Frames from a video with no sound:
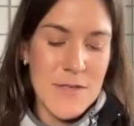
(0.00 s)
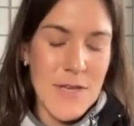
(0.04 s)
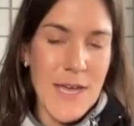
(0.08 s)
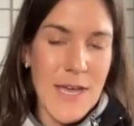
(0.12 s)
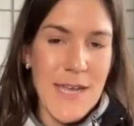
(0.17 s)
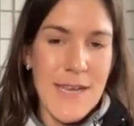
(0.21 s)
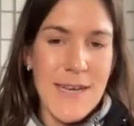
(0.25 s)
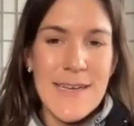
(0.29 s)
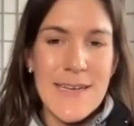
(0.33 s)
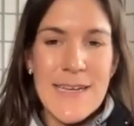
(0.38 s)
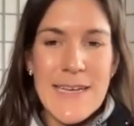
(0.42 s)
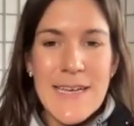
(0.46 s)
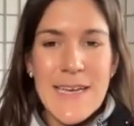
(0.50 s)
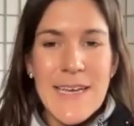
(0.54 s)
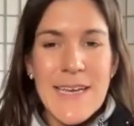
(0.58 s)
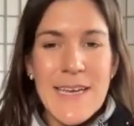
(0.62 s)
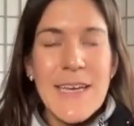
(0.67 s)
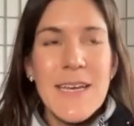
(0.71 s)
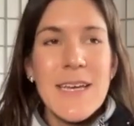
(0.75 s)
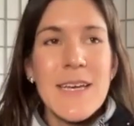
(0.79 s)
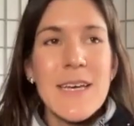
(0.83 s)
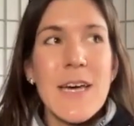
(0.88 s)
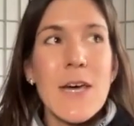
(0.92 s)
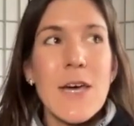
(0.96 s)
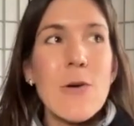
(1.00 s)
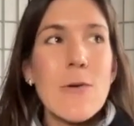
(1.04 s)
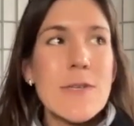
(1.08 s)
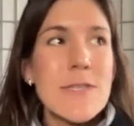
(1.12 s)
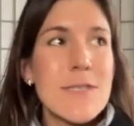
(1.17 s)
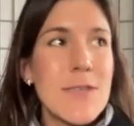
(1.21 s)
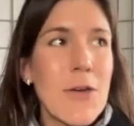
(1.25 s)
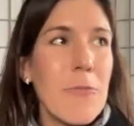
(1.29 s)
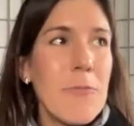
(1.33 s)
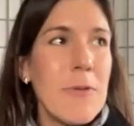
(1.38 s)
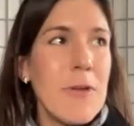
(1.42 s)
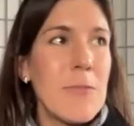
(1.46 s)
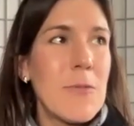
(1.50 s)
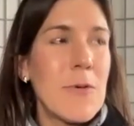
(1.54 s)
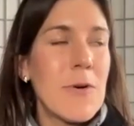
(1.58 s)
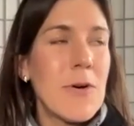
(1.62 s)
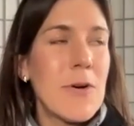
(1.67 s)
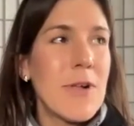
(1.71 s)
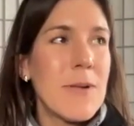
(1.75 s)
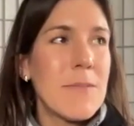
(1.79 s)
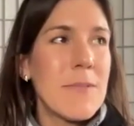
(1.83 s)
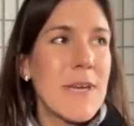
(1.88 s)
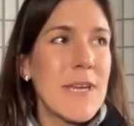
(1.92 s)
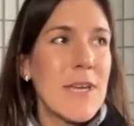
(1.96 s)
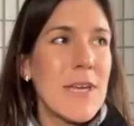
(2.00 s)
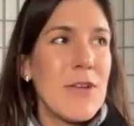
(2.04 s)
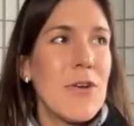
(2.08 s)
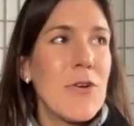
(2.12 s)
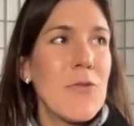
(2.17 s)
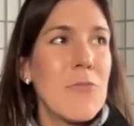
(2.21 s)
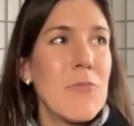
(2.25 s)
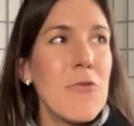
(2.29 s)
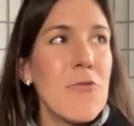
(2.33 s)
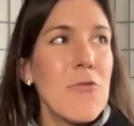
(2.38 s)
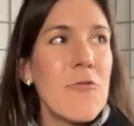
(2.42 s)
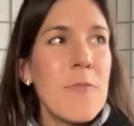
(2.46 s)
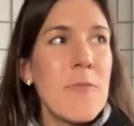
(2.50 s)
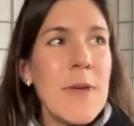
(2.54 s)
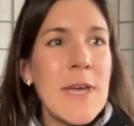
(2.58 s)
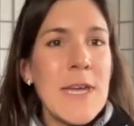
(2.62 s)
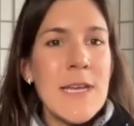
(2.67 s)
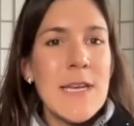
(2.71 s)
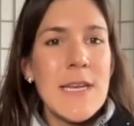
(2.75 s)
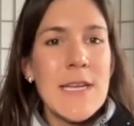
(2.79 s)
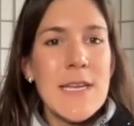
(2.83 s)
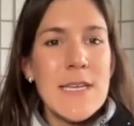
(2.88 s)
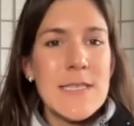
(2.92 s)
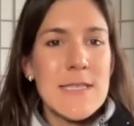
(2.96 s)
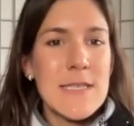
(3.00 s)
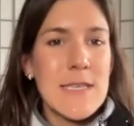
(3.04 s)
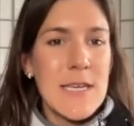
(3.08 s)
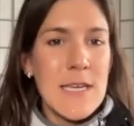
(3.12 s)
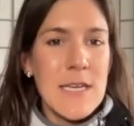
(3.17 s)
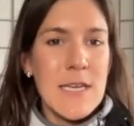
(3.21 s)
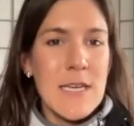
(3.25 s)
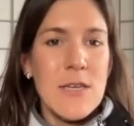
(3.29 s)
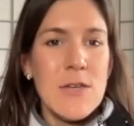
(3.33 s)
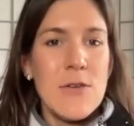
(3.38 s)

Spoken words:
And I always tell people, I'm like, movement is key.